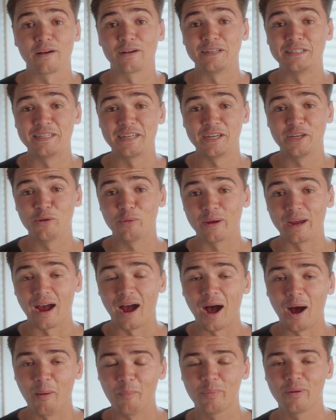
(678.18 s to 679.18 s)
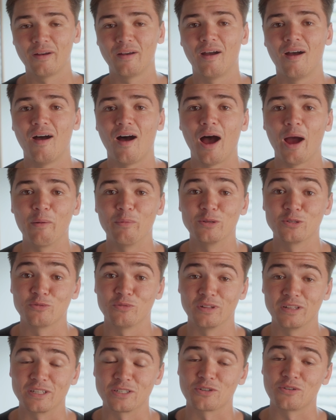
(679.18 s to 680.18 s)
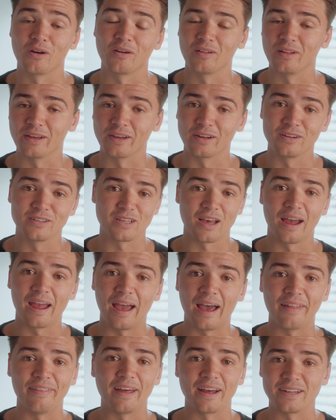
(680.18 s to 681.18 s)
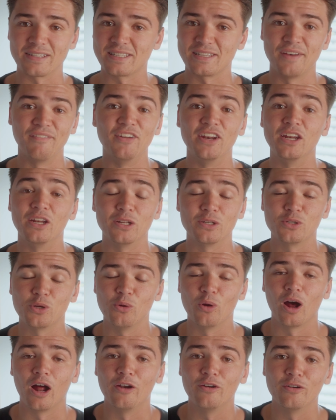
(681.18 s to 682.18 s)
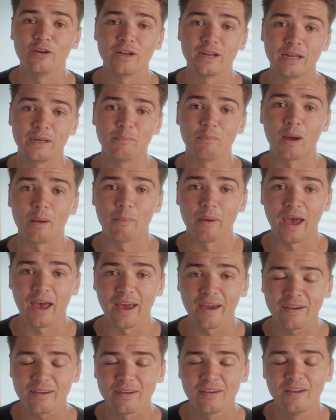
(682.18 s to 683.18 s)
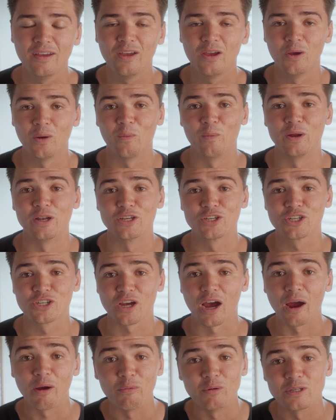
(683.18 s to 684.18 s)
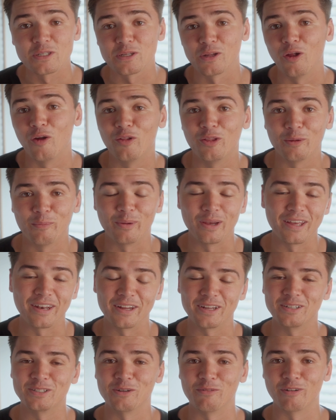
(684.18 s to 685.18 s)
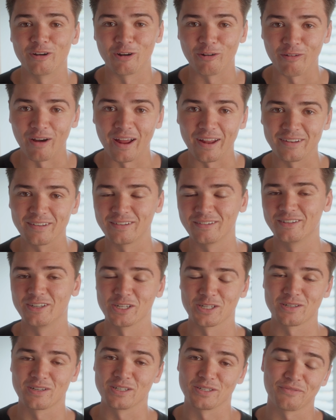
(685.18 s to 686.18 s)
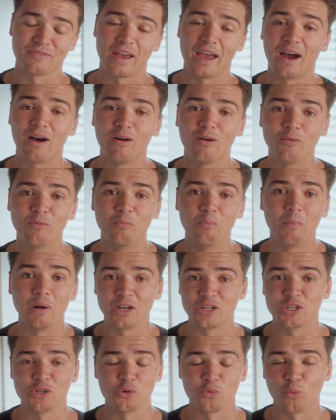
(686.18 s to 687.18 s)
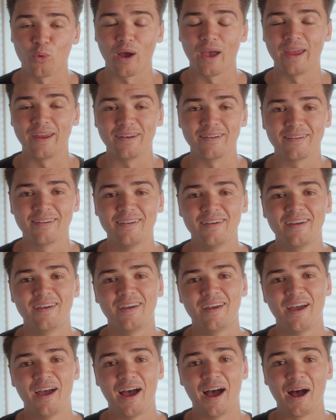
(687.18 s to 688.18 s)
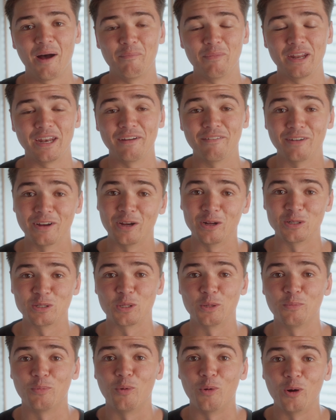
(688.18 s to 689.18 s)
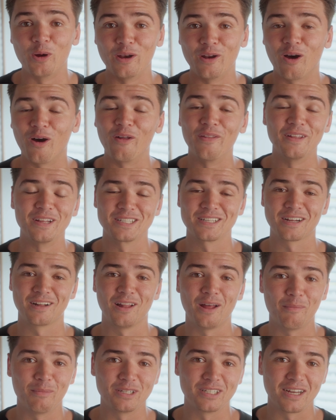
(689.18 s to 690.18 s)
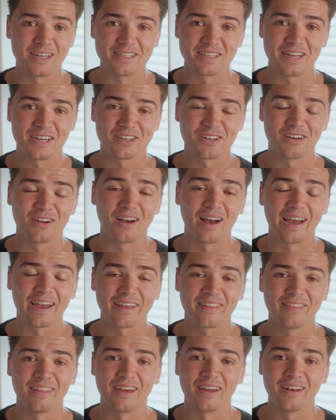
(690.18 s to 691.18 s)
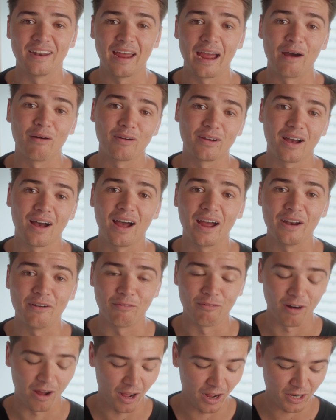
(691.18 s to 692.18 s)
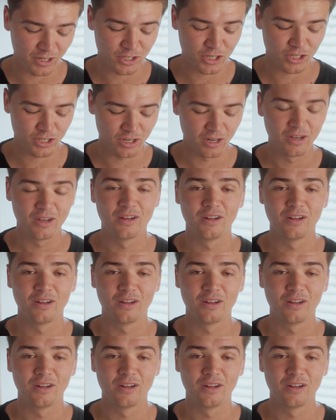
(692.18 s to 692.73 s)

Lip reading: continuing up, I was really struggling because I had that 70 to 200 in my bag, which I was slowly beginning to regret just because of how much it weighed. It even got to the point on this acclimatization hike that our guide Raj